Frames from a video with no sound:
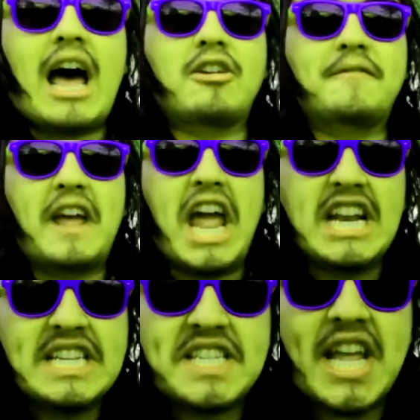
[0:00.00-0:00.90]
out of
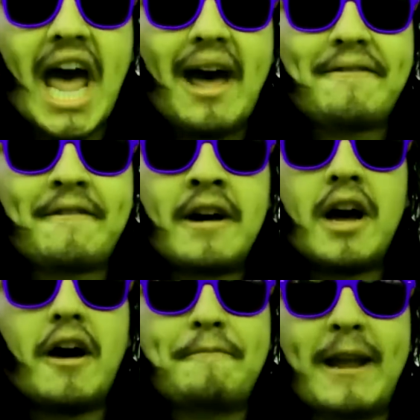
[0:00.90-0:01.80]
any staff
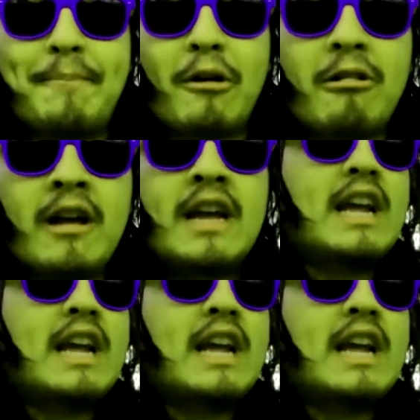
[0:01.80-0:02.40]
of people